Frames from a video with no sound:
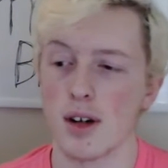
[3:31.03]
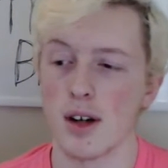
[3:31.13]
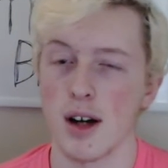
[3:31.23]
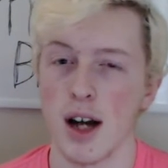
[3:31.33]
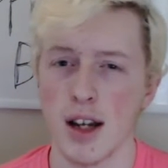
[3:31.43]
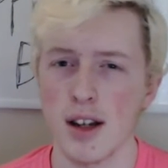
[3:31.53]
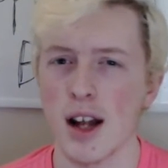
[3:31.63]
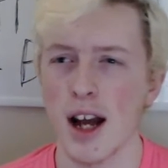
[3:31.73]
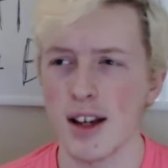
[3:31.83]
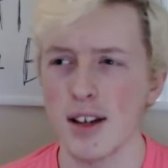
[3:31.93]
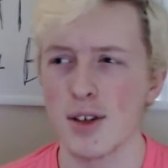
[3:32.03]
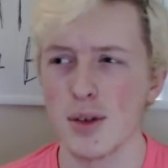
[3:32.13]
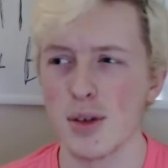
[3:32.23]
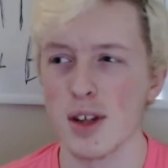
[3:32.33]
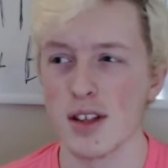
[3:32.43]
I could, I could do
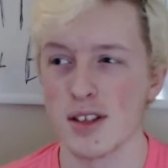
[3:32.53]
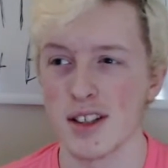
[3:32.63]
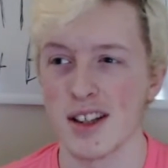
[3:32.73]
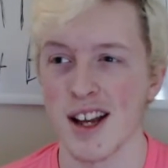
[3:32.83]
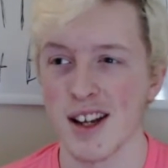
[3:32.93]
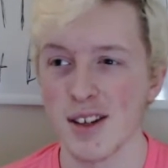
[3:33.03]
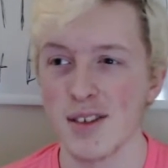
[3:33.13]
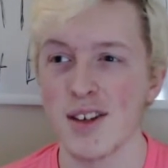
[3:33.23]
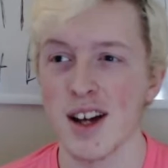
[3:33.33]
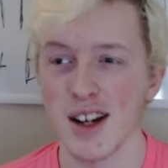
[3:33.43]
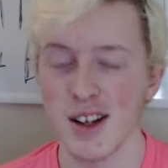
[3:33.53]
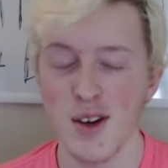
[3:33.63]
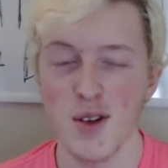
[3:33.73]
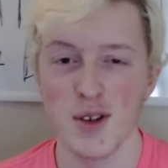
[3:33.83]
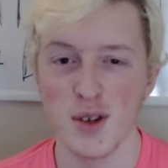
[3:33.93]
this. Like, I could, I could do
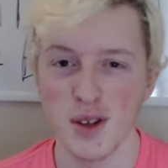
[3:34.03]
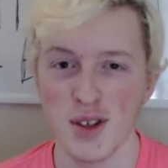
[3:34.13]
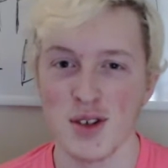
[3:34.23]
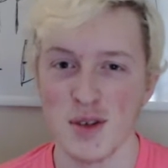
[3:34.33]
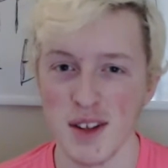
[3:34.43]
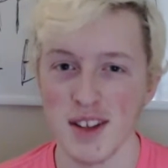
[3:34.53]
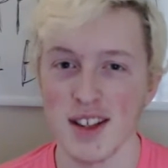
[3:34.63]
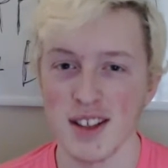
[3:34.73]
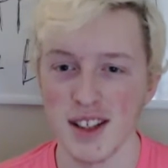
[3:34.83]
this whole streaming thing. Like,